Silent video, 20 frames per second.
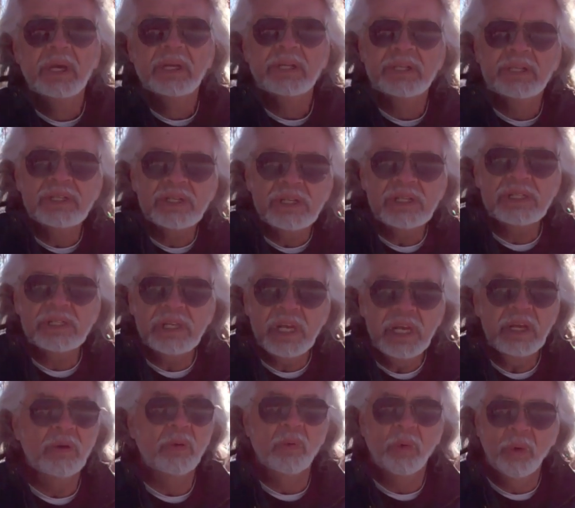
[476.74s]
to just
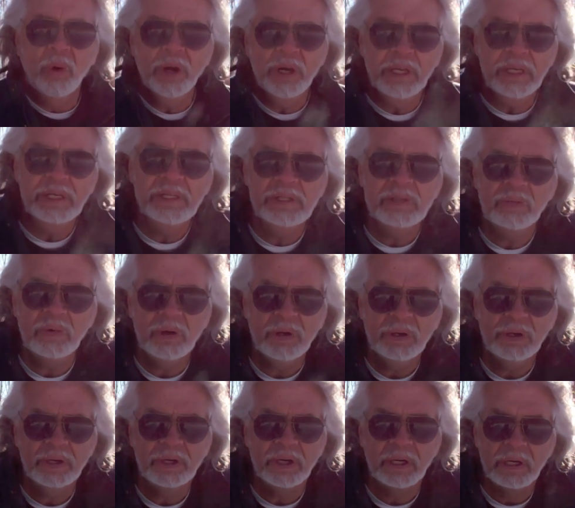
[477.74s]
say, what is
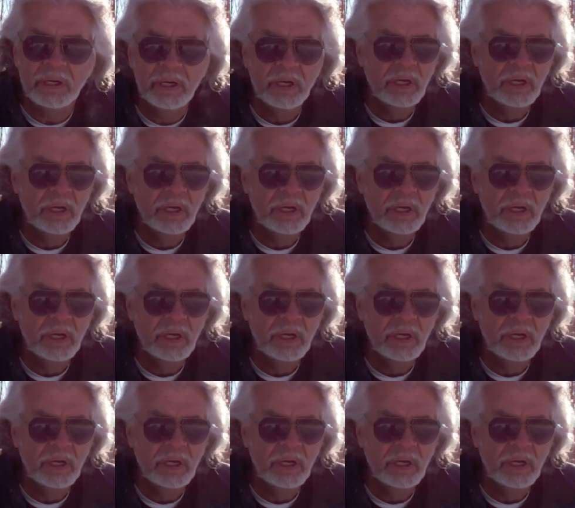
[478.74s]
water?